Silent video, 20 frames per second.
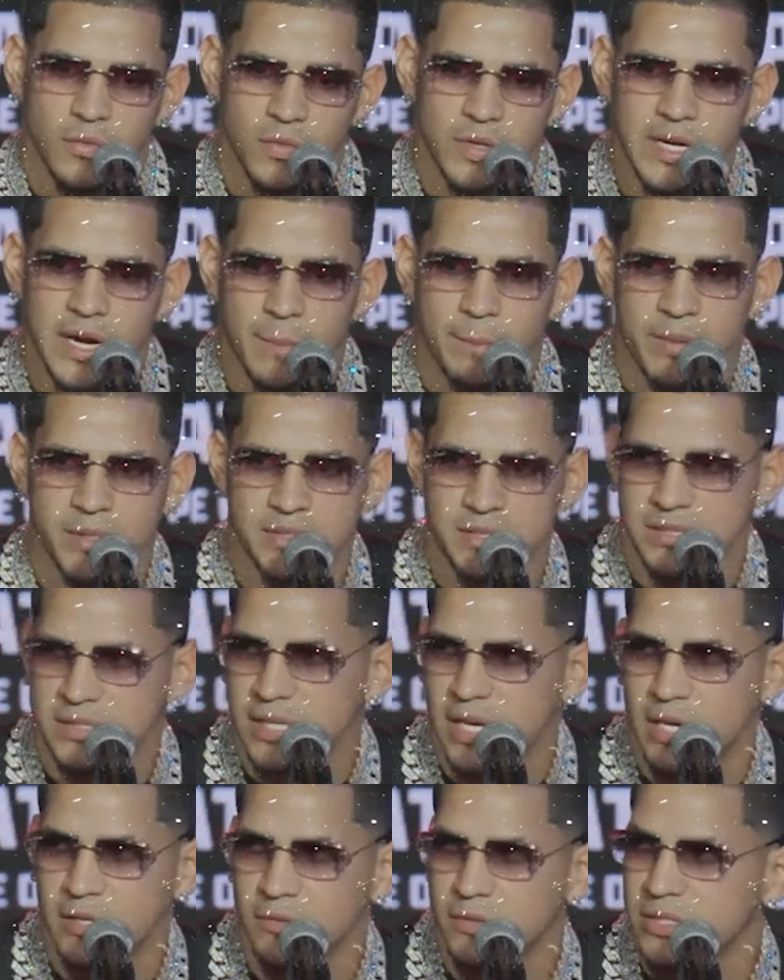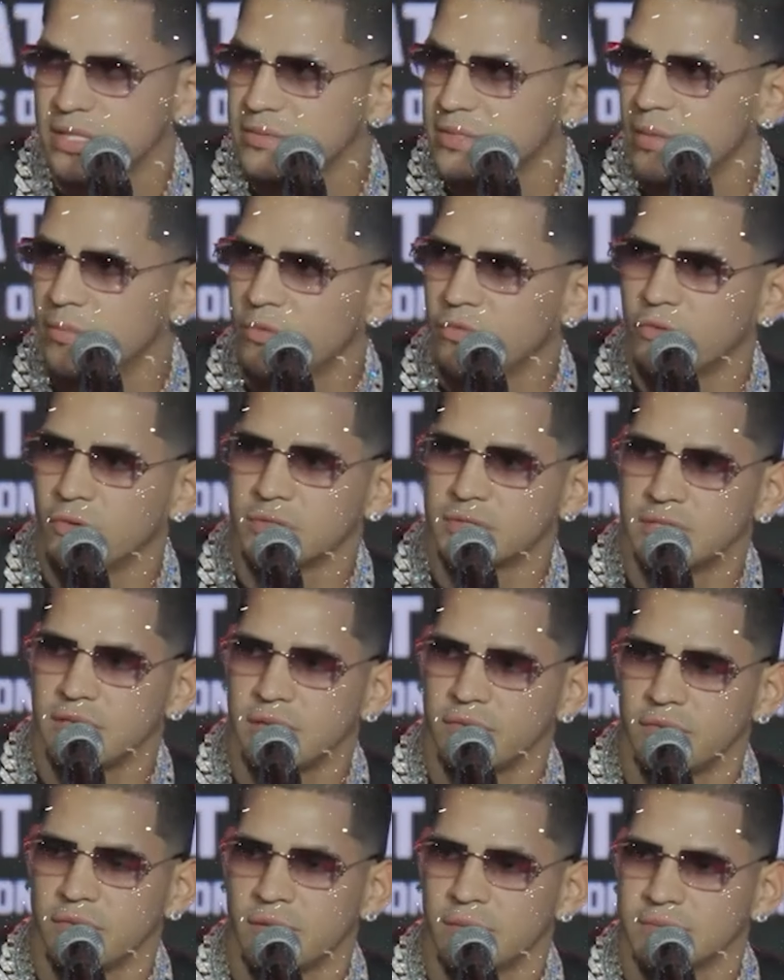We got business to handle September
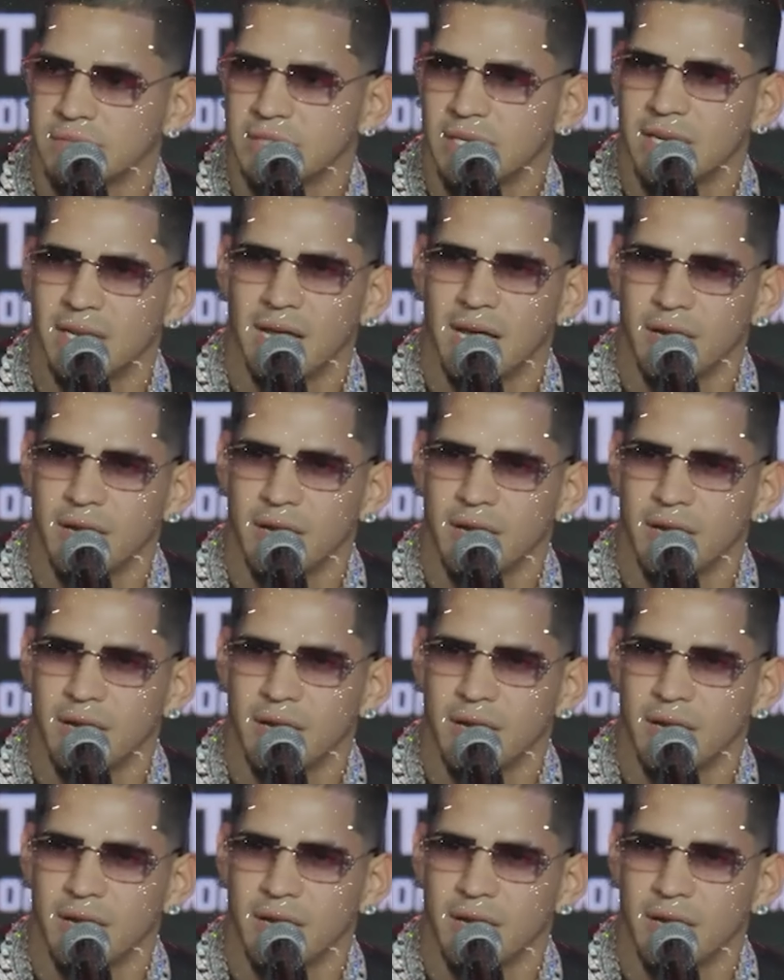14th, you know what I'm saying?